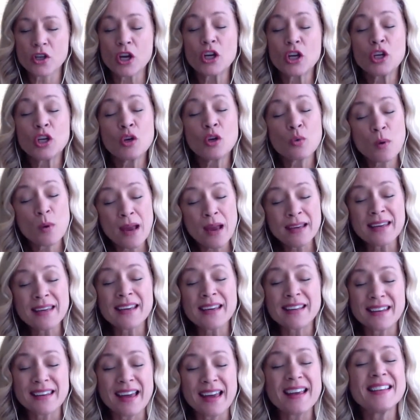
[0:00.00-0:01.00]
you
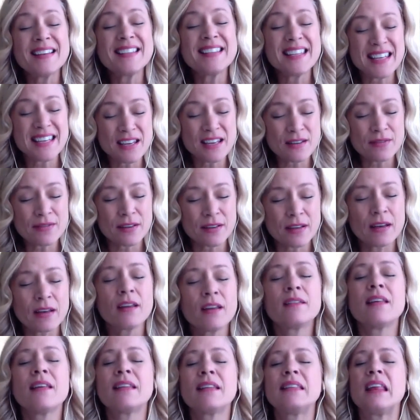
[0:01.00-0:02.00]
recognize even
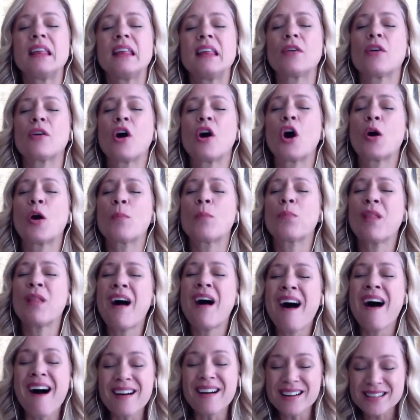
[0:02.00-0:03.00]
that there are
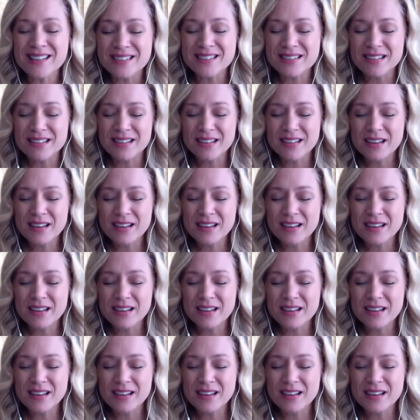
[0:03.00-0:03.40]
blocks.